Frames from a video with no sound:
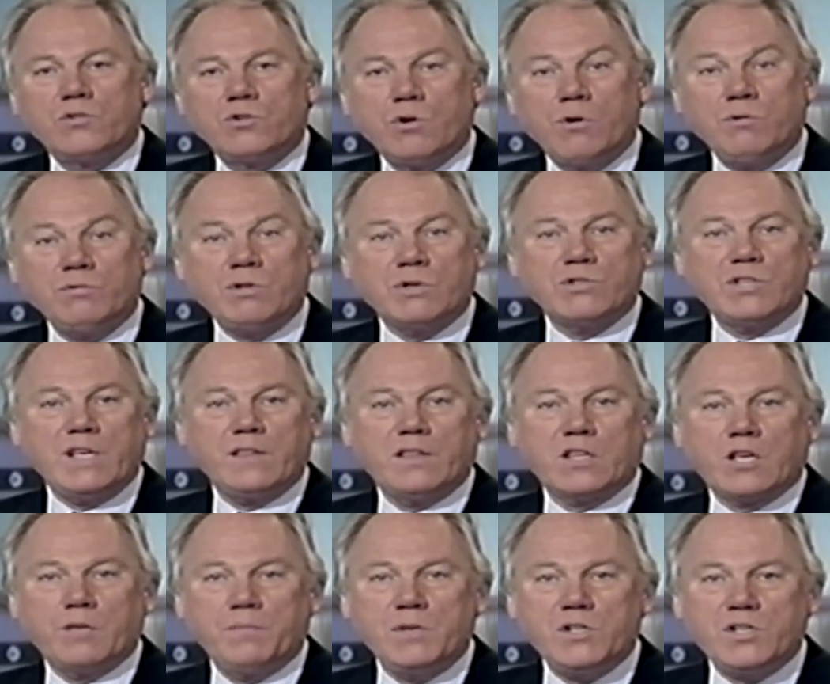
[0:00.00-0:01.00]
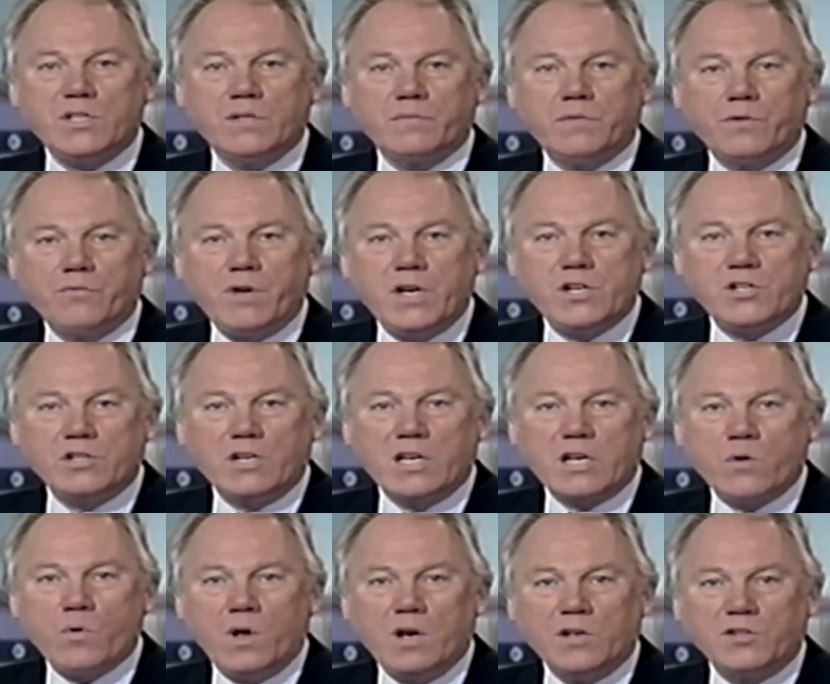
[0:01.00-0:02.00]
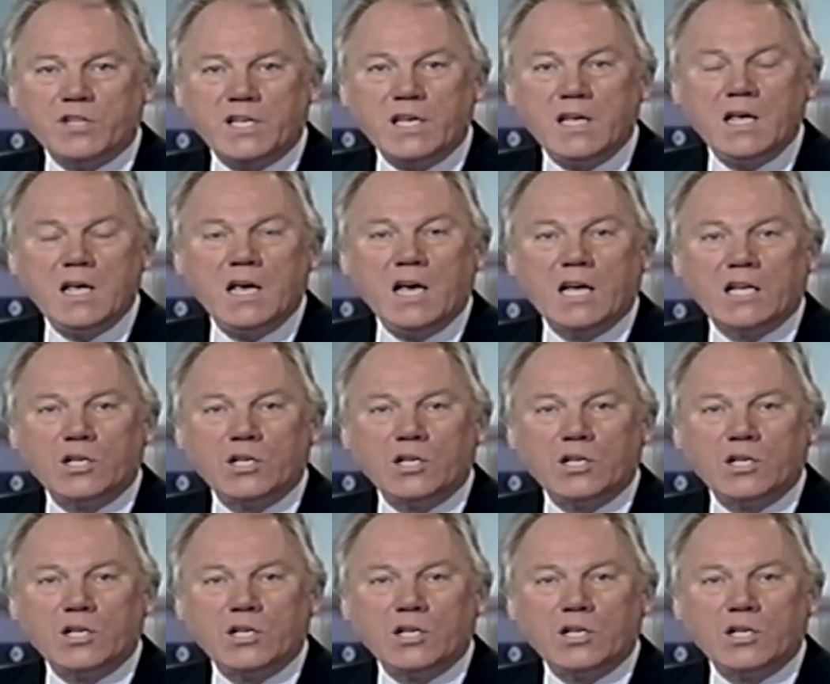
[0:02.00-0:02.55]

She also said the Commission for Racial Equality